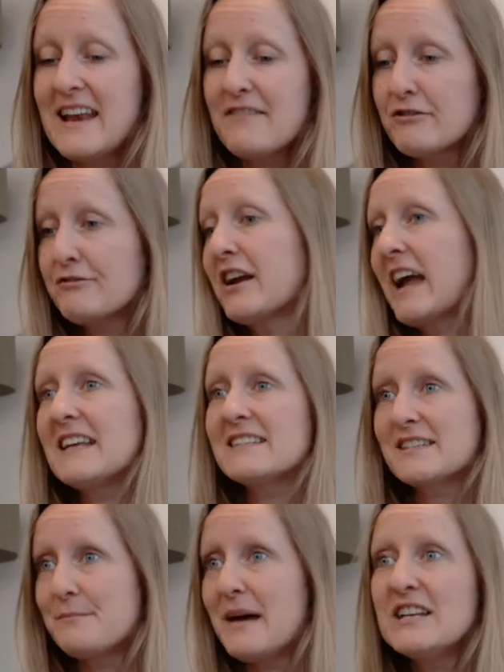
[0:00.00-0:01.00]
never forget
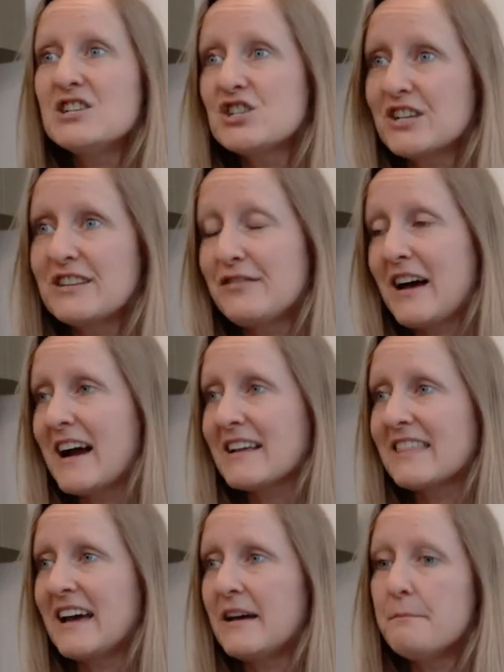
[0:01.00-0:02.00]
to mention the
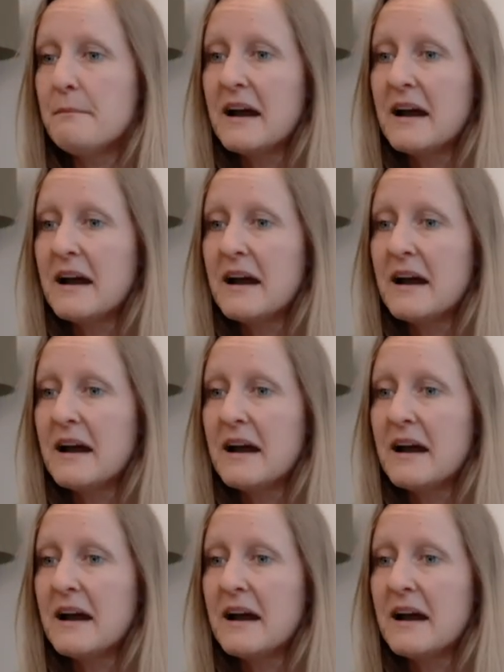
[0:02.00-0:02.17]
fact that